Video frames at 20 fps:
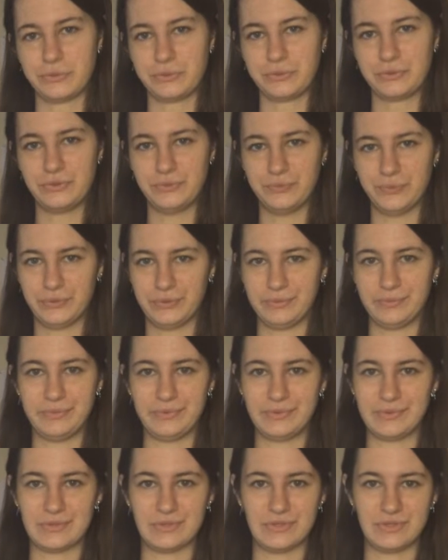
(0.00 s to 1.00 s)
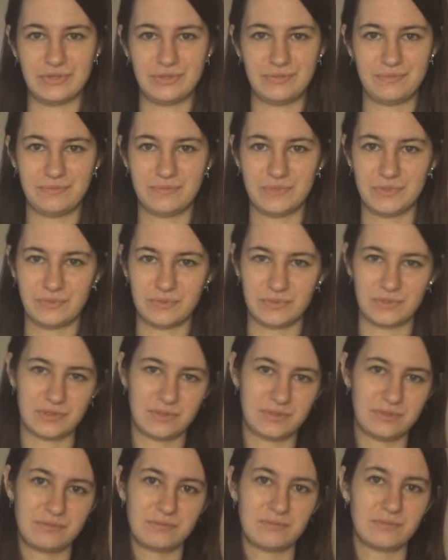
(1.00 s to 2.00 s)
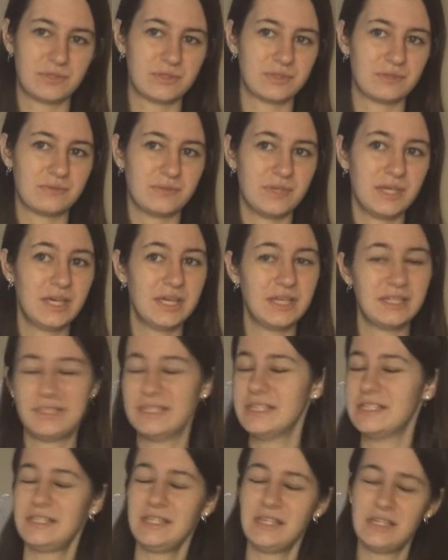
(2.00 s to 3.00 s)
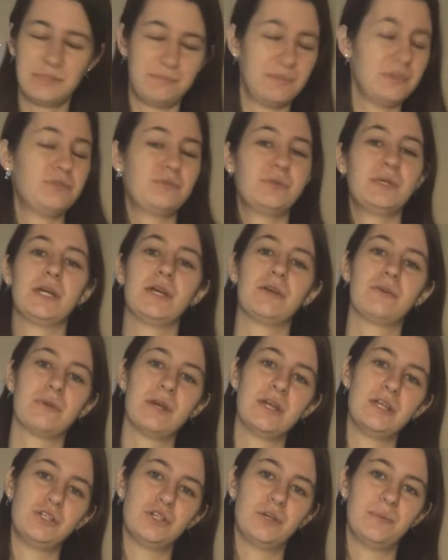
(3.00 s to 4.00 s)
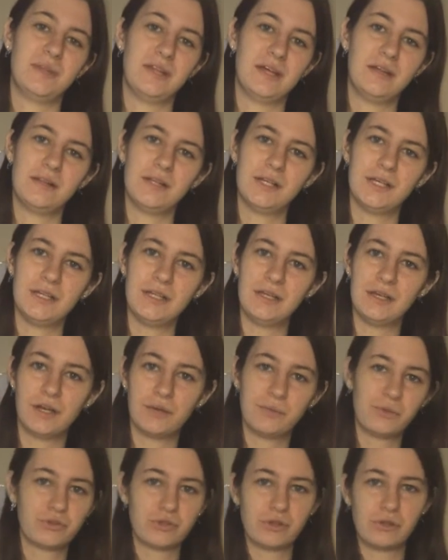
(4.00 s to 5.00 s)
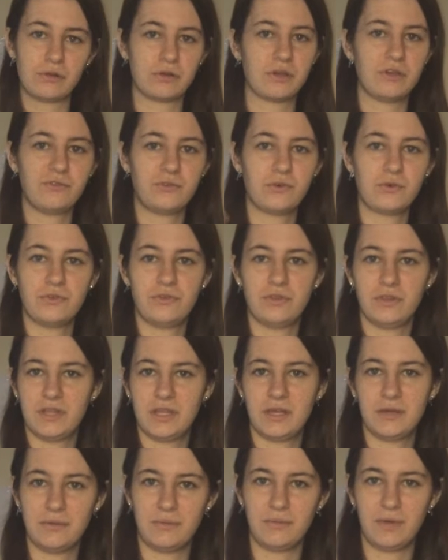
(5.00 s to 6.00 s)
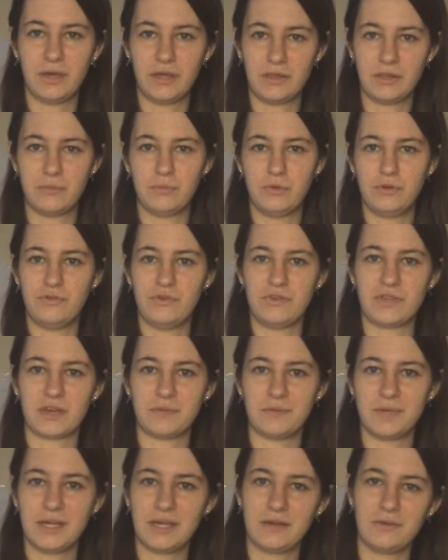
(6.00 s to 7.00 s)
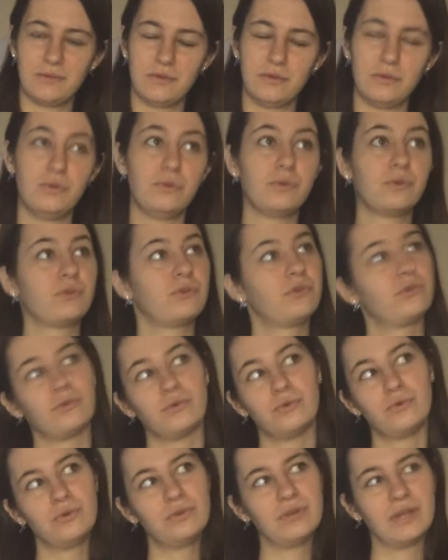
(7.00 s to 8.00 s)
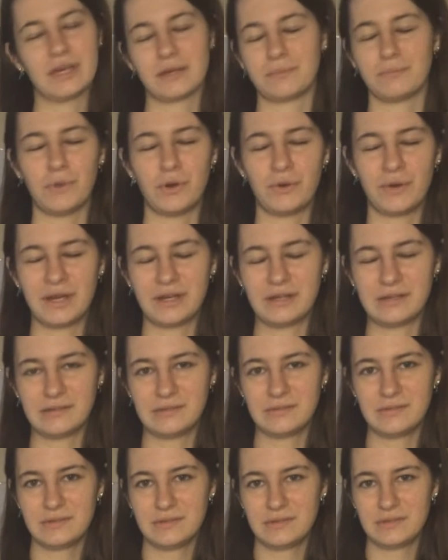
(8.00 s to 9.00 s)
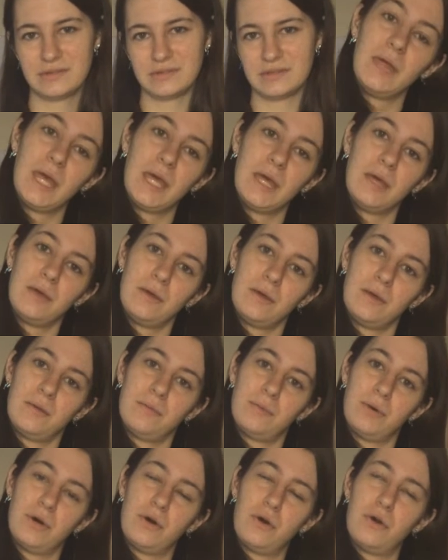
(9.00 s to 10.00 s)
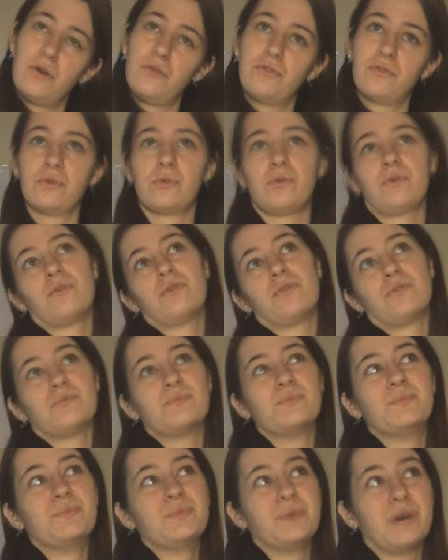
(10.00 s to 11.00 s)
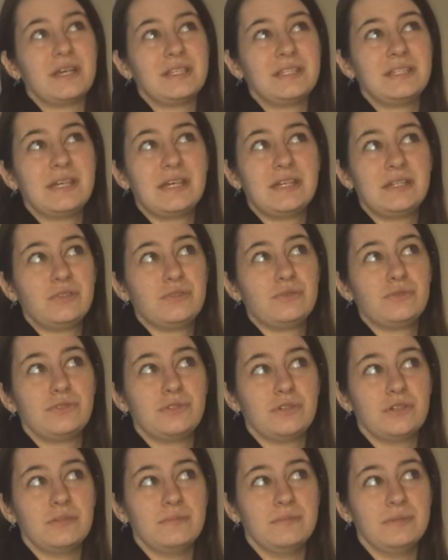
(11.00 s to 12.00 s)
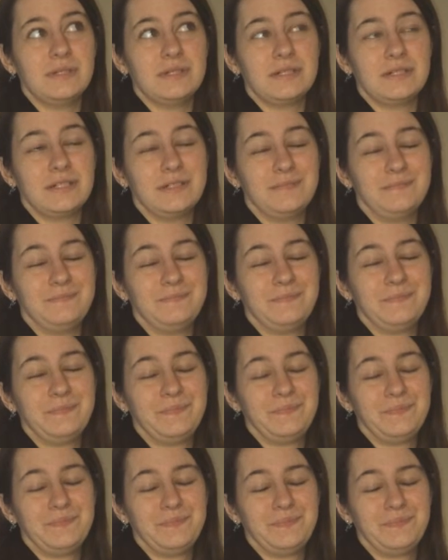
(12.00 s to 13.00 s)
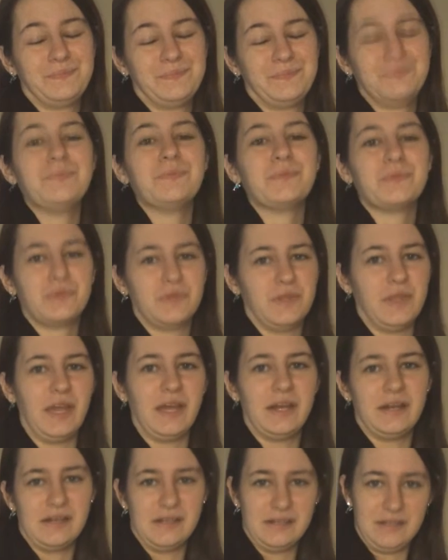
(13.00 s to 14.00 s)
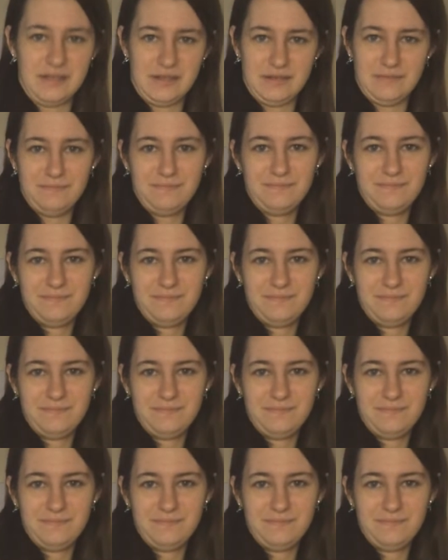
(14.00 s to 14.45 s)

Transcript: I thought it would, because it was, well, Disney's been doing a great job of that lately. I'm also looking forward to their other movies coming out soon, like Moana. But overall, I'd say Zootopia 9 out of 10.